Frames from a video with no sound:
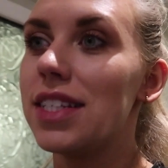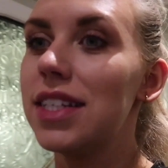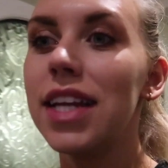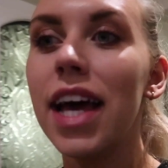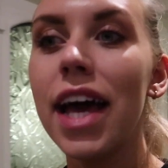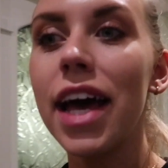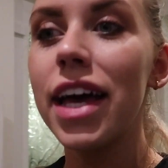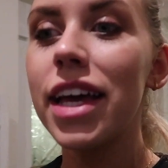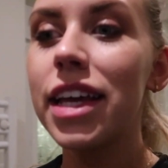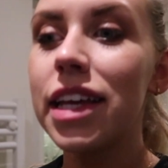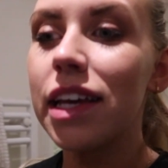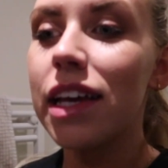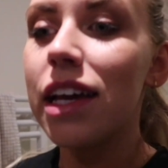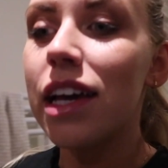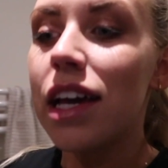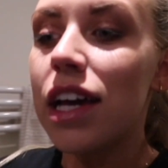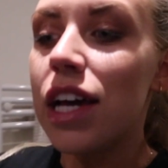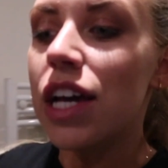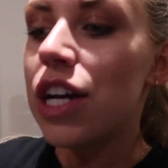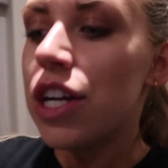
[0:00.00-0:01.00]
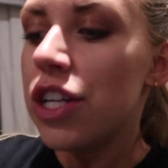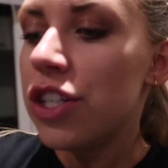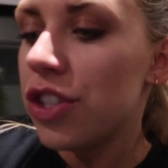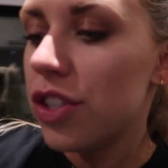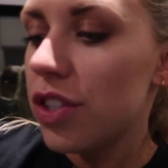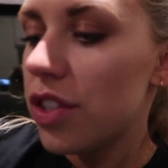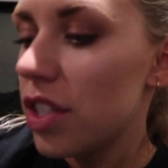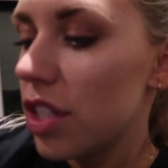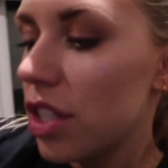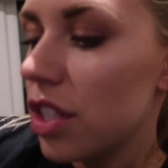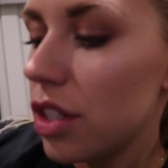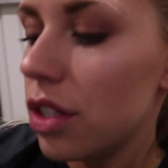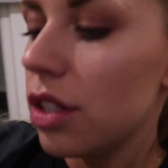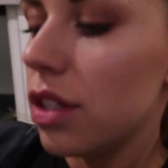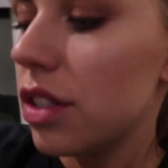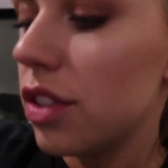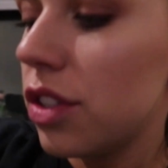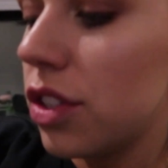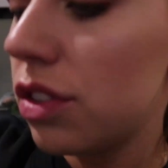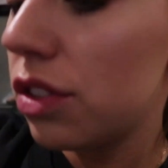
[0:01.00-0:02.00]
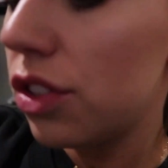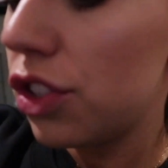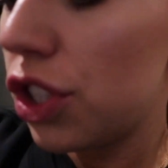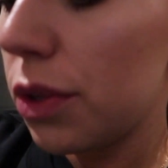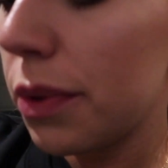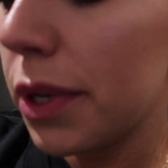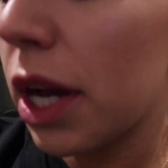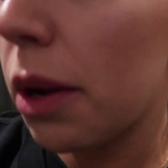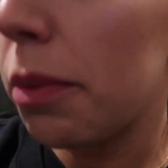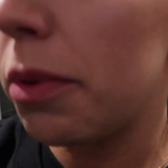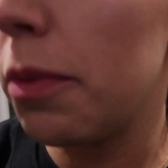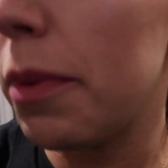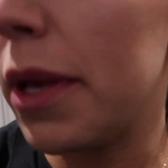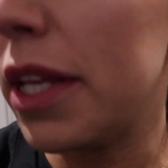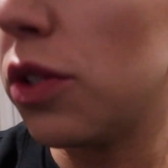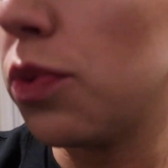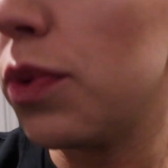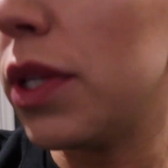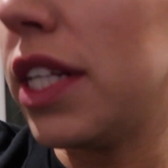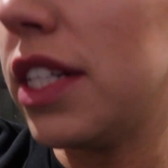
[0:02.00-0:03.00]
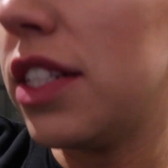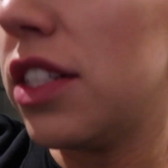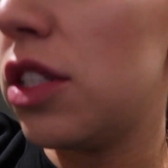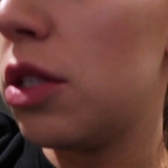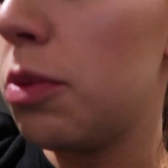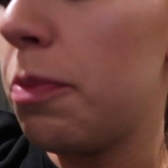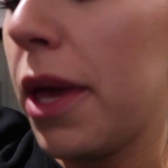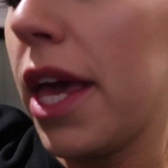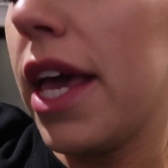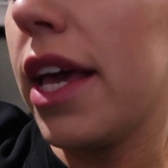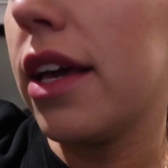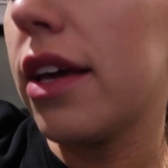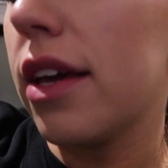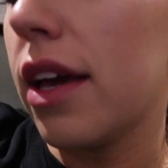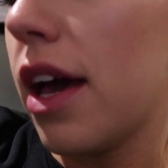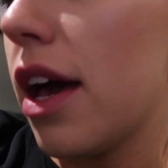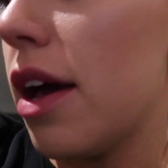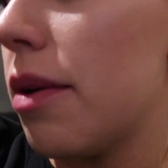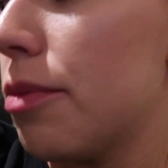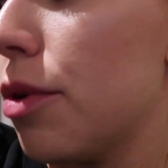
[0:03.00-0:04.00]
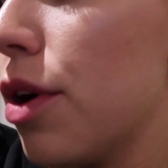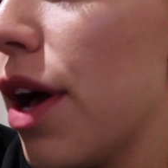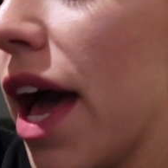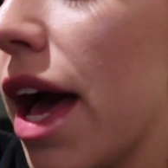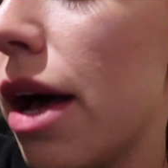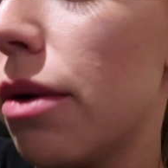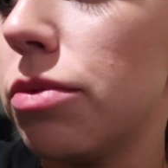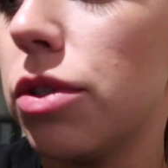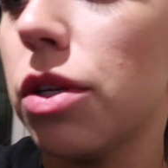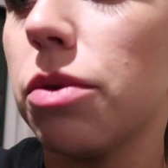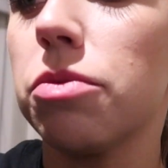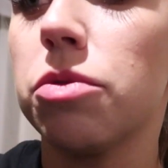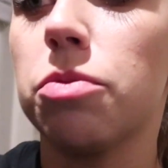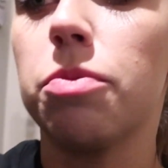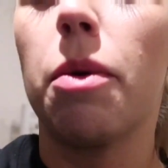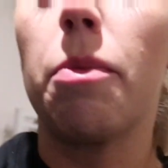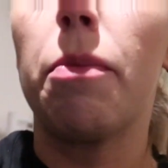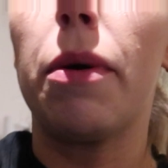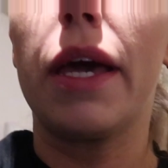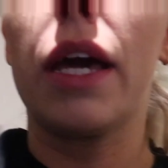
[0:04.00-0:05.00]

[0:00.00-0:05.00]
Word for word: today just to do a couple of bits we needed to pick. Um, I helped Tom's mum